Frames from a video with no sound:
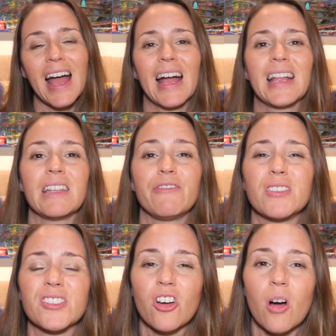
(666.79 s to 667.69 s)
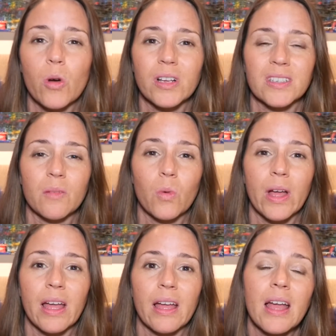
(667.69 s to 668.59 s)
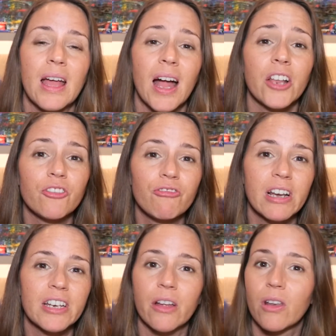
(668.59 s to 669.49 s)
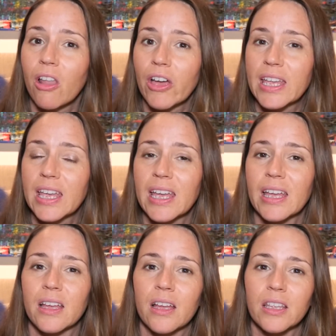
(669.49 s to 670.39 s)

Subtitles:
and if you start work somewhere and you really don't like it,